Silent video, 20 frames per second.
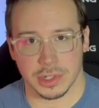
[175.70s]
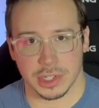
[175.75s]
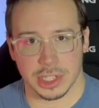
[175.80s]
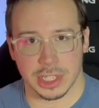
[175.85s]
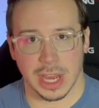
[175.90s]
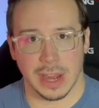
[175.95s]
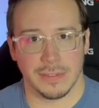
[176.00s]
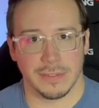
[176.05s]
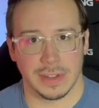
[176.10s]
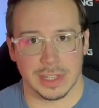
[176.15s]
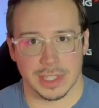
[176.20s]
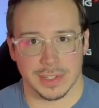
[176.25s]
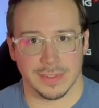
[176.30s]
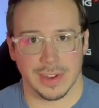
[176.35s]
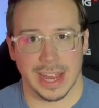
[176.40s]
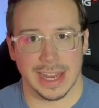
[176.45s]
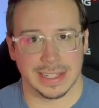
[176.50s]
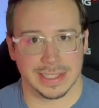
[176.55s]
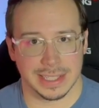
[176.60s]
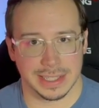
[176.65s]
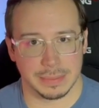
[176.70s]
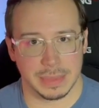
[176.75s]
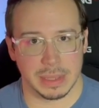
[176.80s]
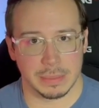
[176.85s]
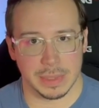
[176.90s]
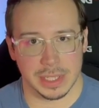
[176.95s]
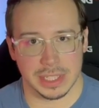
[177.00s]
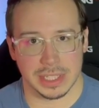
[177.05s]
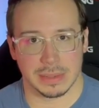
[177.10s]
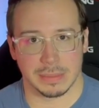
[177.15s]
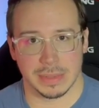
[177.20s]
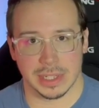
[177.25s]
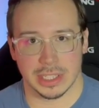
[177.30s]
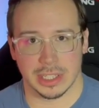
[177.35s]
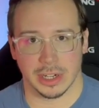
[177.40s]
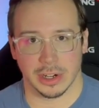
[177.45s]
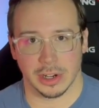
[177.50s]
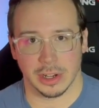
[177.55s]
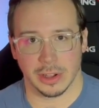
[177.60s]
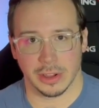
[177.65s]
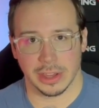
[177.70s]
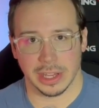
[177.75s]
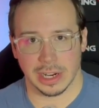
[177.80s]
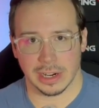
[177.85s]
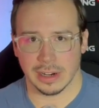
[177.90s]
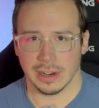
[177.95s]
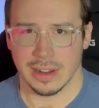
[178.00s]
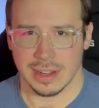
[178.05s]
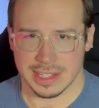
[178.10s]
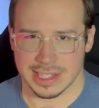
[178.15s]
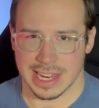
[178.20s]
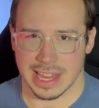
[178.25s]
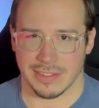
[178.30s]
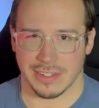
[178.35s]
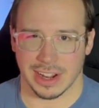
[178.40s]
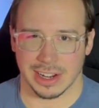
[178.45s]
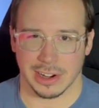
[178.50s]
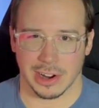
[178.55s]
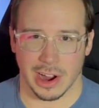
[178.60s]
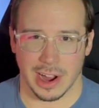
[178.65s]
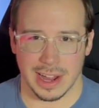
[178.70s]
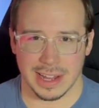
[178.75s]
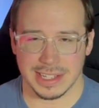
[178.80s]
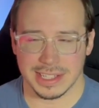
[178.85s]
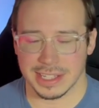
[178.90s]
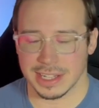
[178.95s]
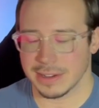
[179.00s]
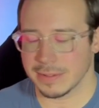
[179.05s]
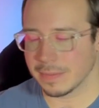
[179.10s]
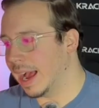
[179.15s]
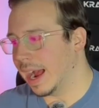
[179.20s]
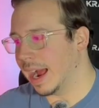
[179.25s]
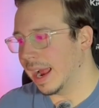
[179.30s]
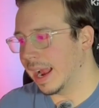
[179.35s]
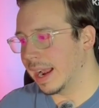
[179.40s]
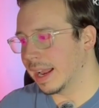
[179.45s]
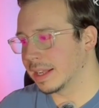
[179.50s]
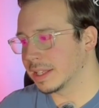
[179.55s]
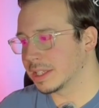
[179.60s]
stuff. It's fine to be missing material there, save on cost. I added